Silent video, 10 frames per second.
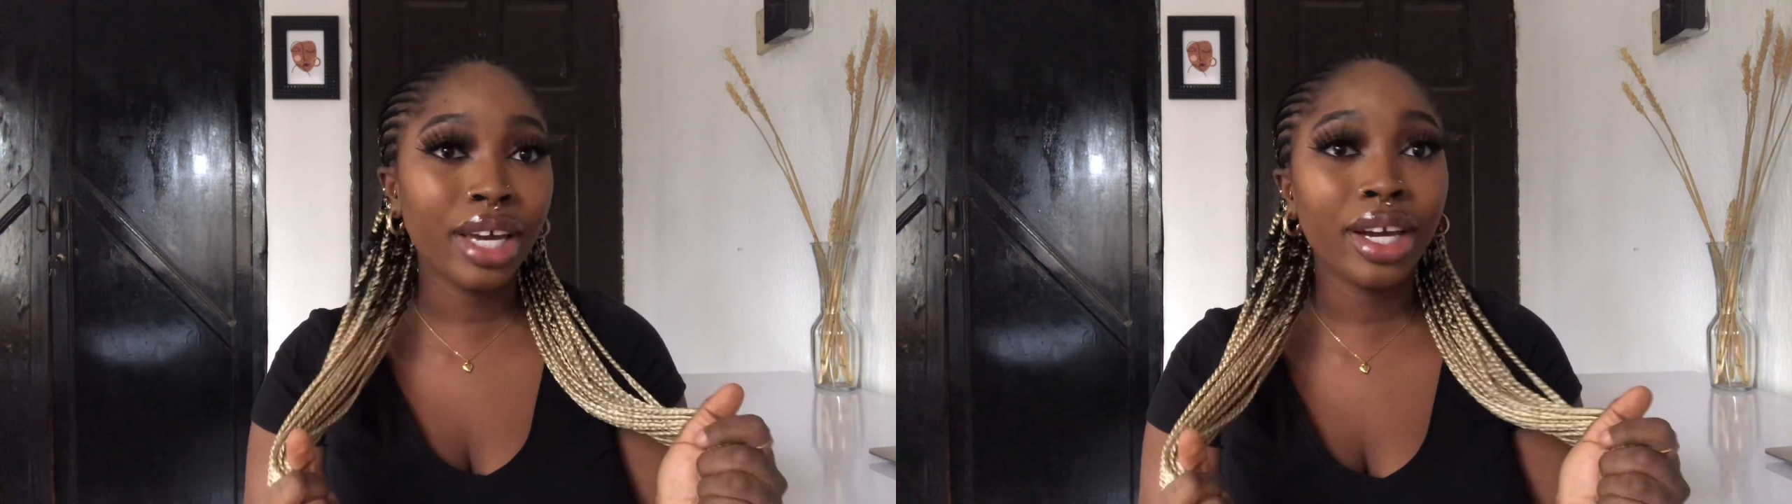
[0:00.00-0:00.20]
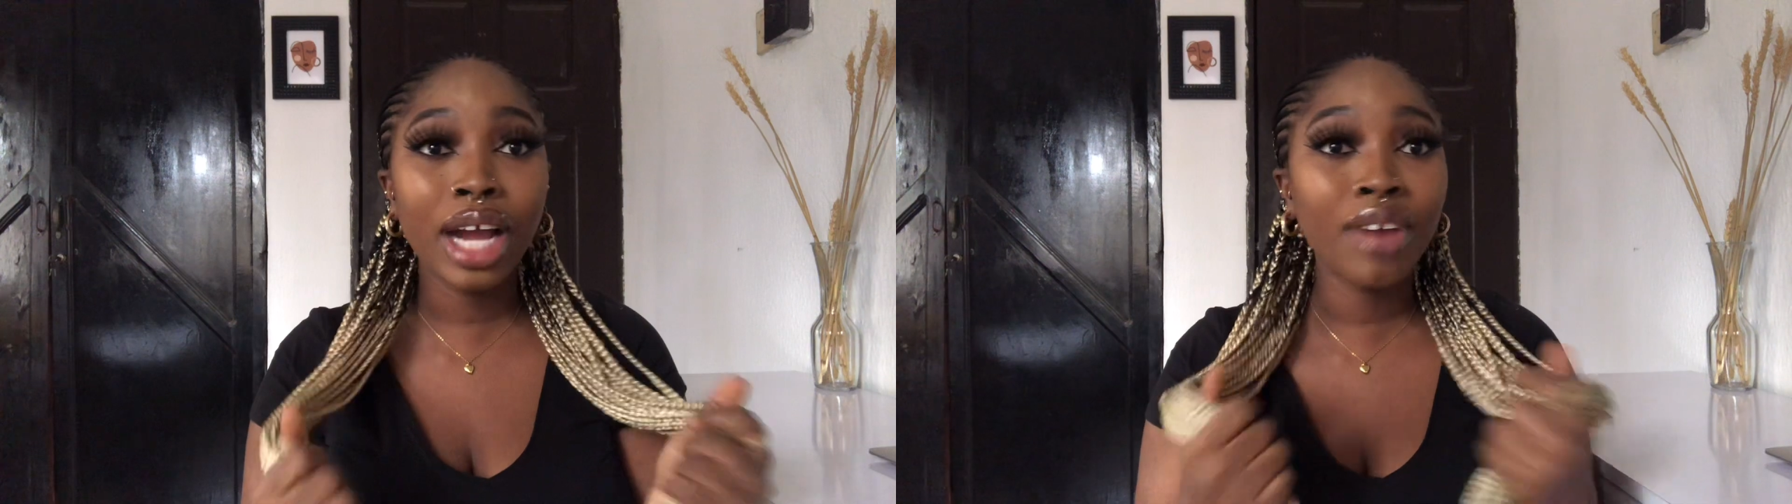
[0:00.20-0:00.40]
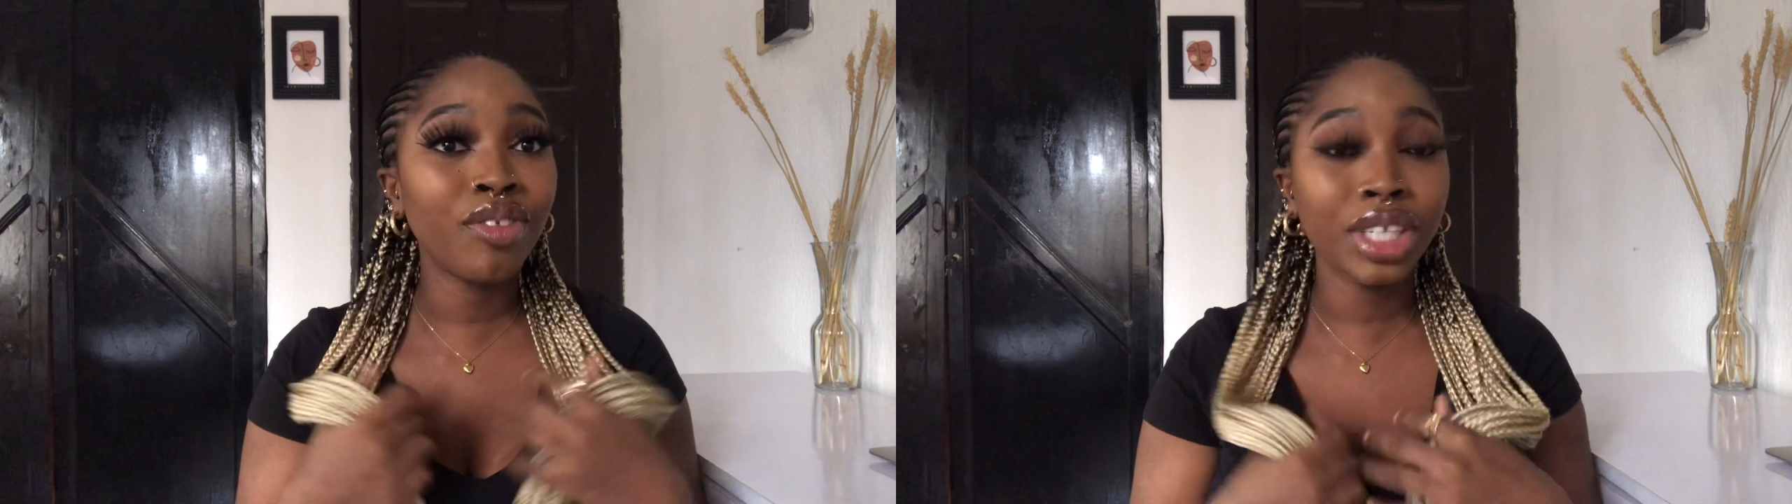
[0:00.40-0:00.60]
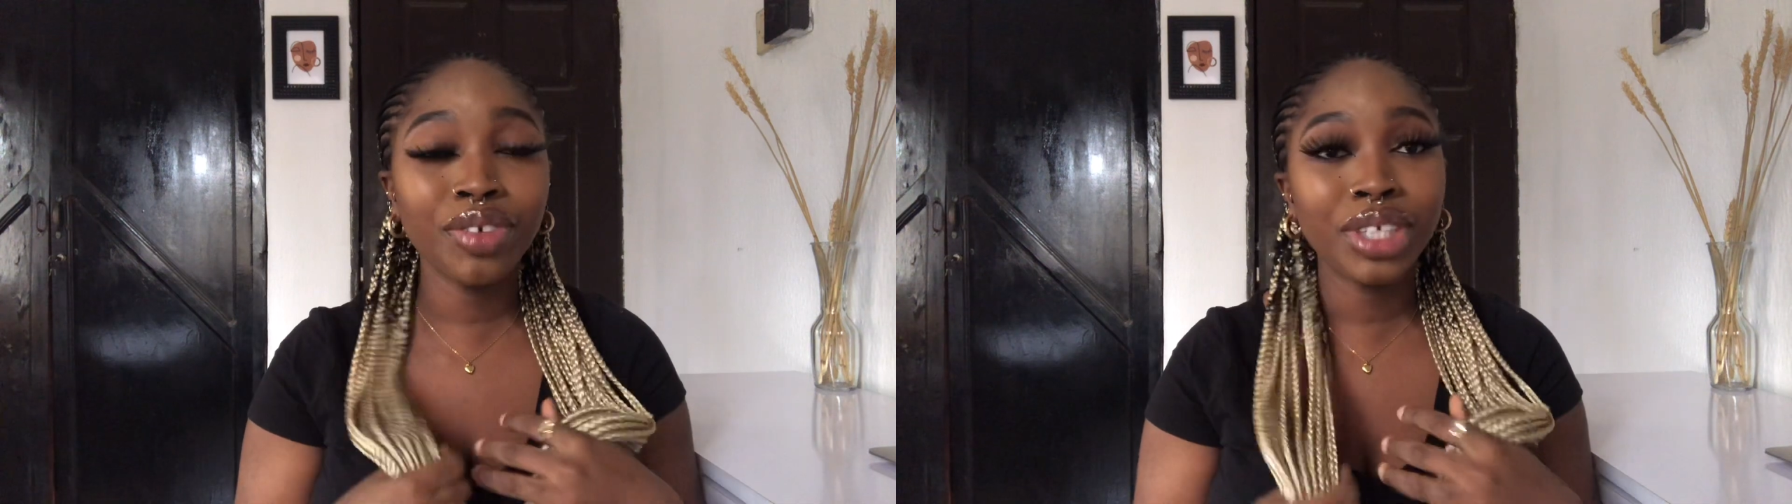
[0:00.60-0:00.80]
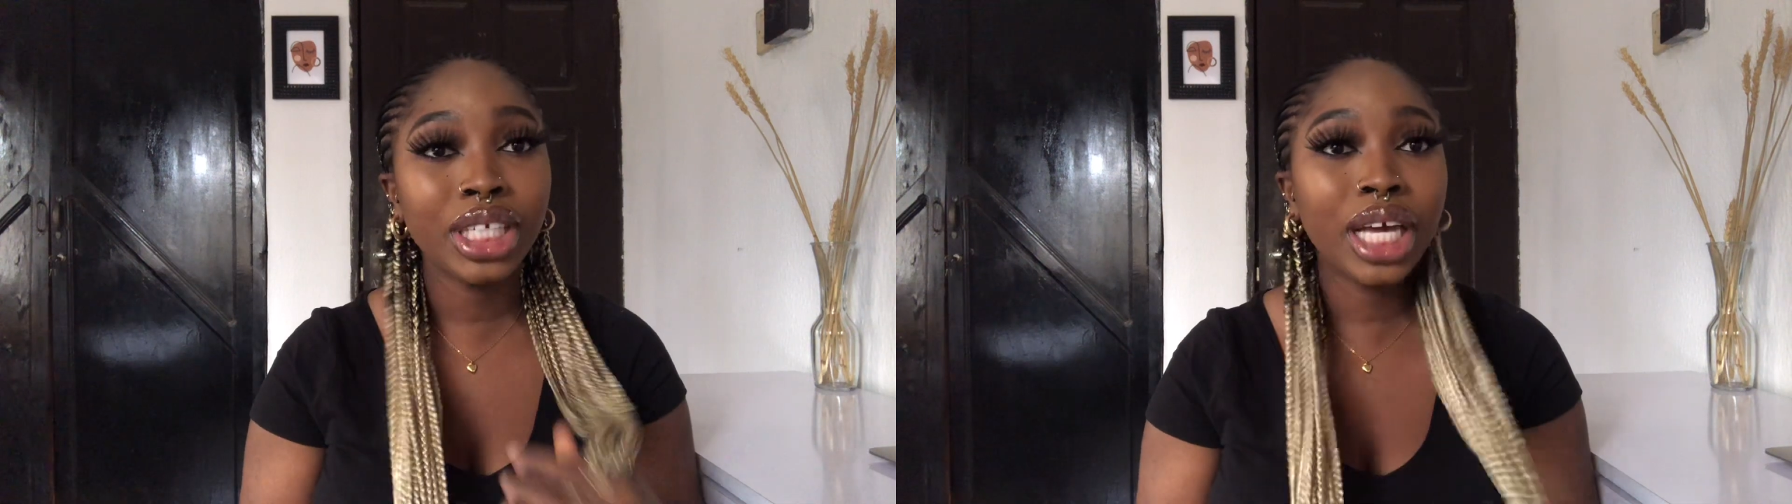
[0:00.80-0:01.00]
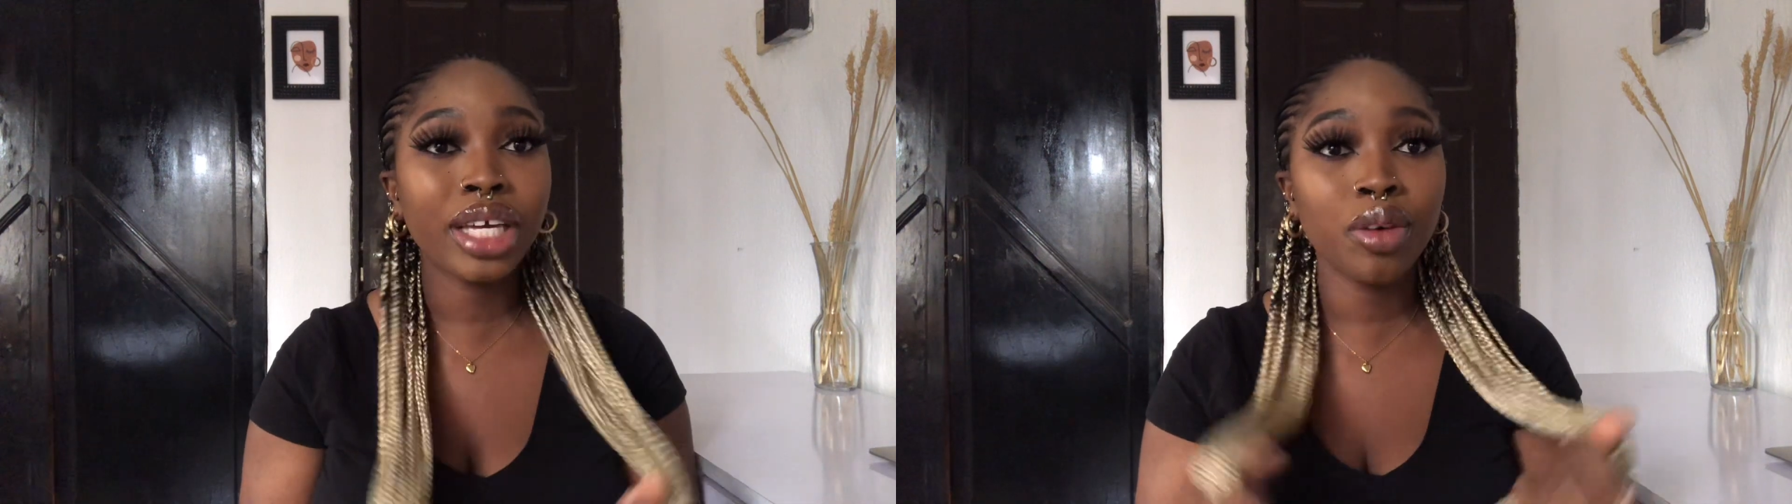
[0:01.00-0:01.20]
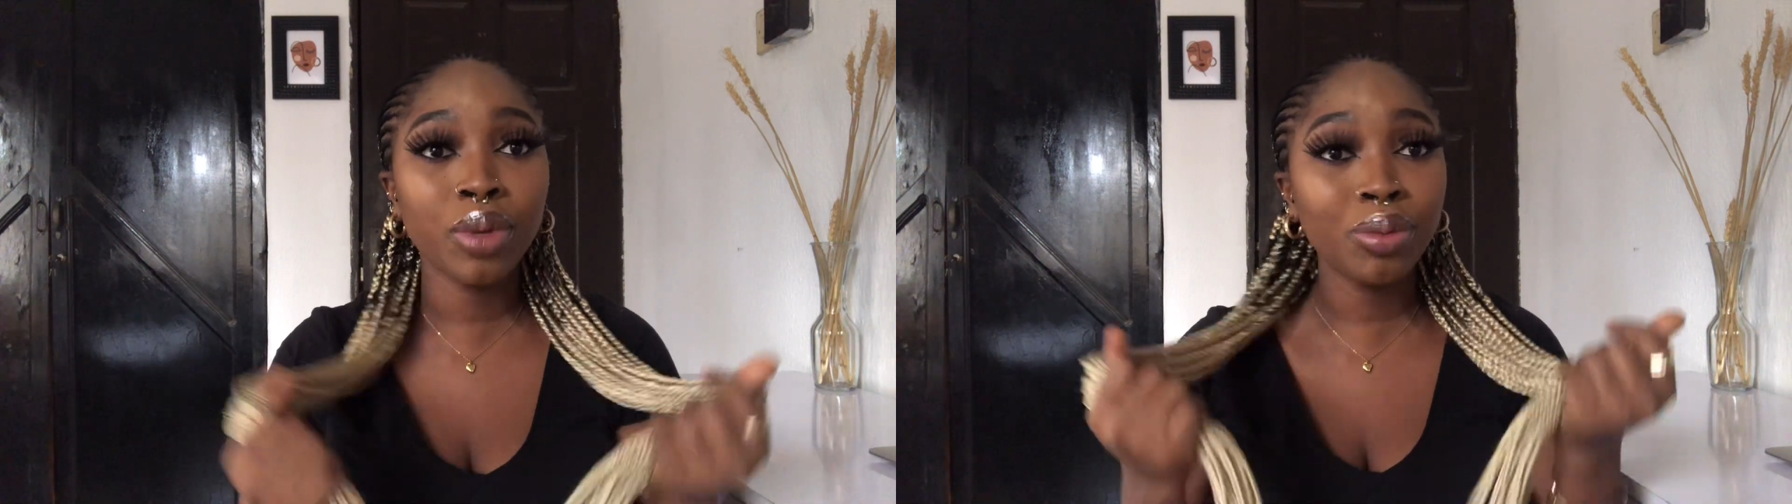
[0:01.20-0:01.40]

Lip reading: I really like it. I'll probably